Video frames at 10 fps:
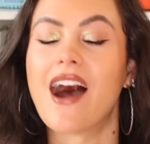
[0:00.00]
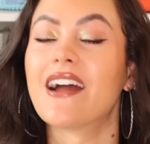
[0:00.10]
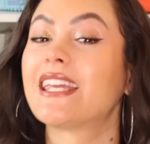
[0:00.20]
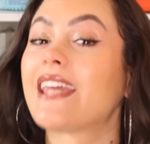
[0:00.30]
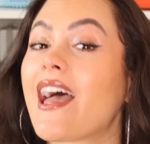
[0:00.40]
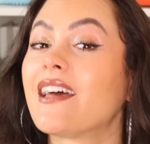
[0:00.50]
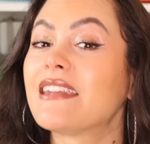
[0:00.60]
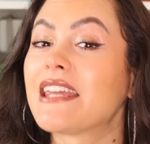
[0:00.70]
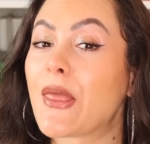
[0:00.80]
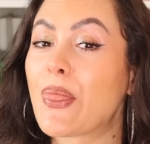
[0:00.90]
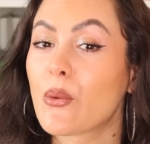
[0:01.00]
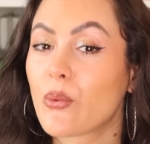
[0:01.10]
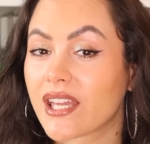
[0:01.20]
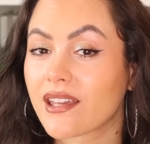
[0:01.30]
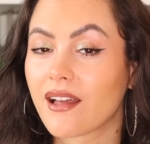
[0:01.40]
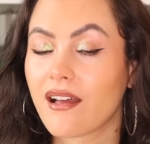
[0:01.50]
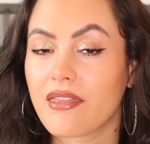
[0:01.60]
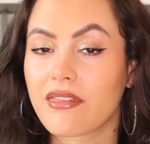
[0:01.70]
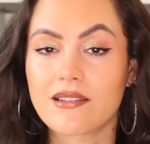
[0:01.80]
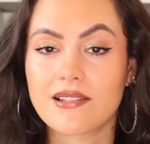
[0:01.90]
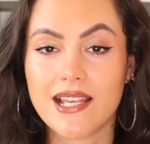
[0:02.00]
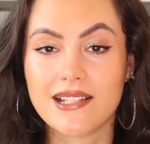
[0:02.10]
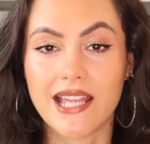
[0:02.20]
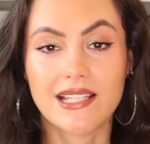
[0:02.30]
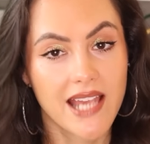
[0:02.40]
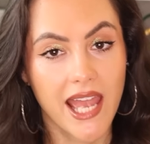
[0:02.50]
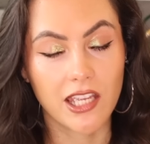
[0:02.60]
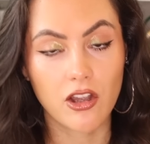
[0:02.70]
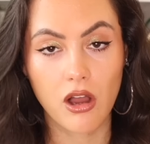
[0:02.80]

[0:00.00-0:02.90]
Again, in the wicker, this is a take